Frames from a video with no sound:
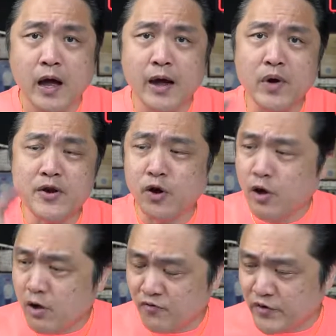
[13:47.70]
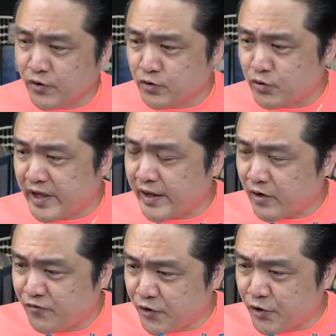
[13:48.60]
I want all of you to take
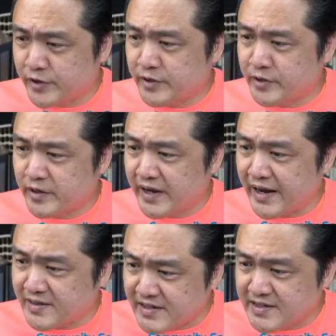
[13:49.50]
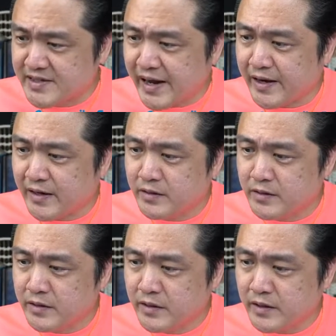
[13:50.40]
a vote and decide
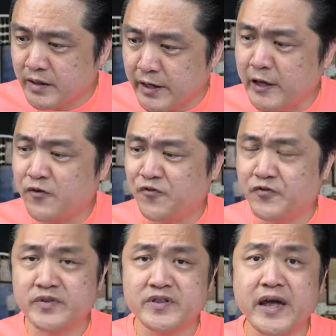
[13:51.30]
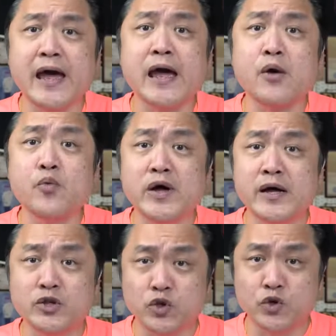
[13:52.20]
if there
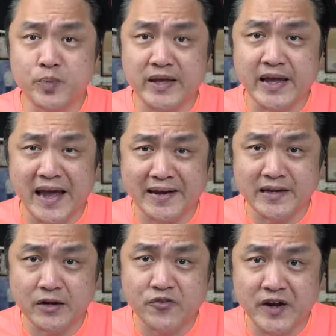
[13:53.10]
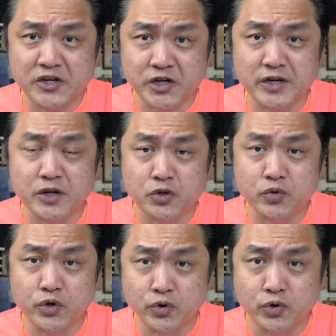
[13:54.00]
were to be an invasion
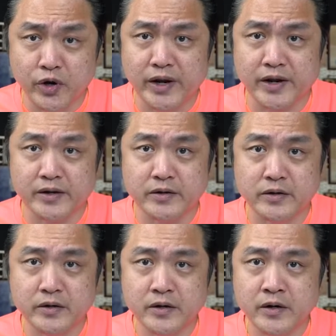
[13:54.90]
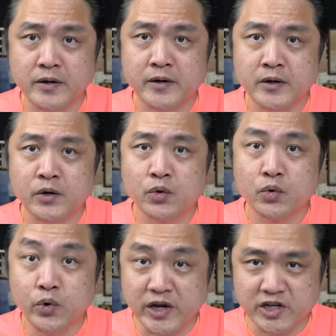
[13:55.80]
into Ukraine,
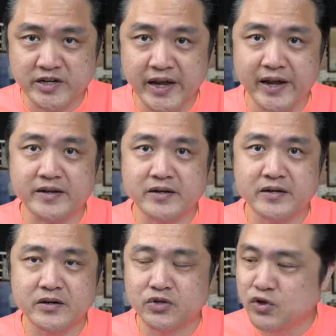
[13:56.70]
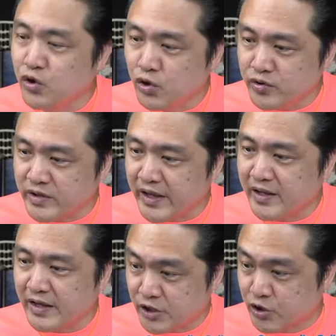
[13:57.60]
which date do you
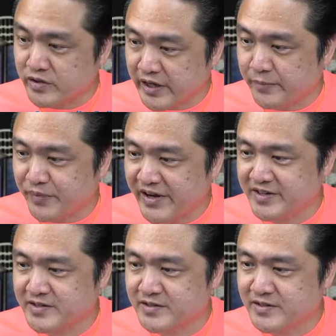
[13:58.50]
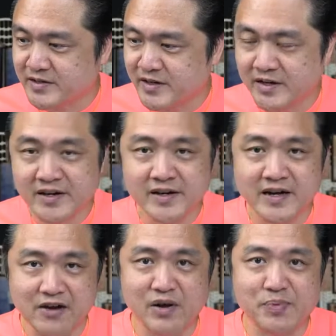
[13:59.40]
think it should take place?
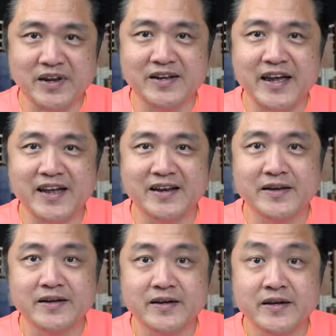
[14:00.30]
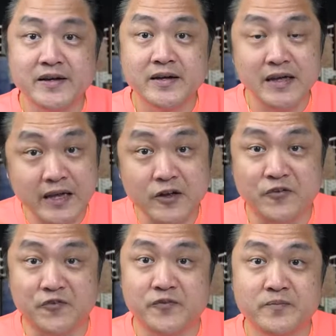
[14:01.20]
I repeat again,
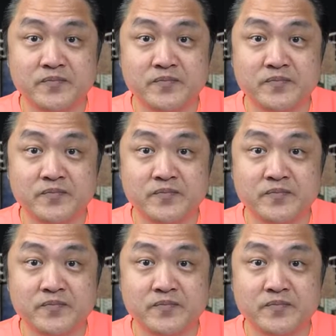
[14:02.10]
if